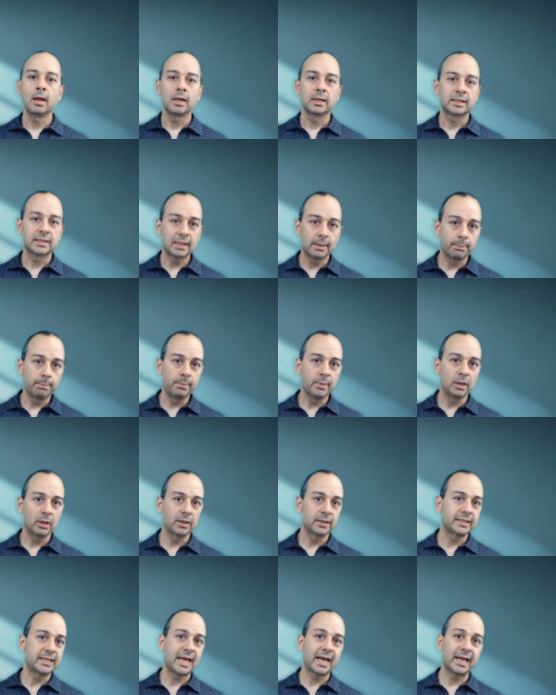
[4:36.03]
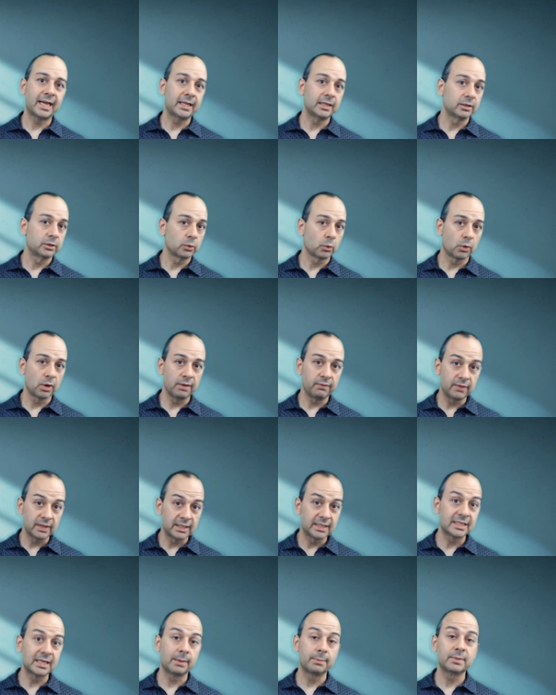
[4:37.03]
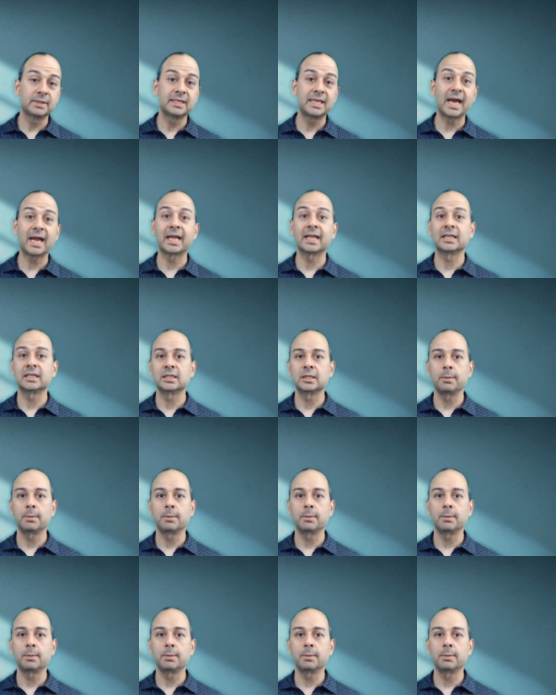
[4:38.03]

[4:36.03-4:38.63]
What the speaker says: some milliseconds or even some seconds,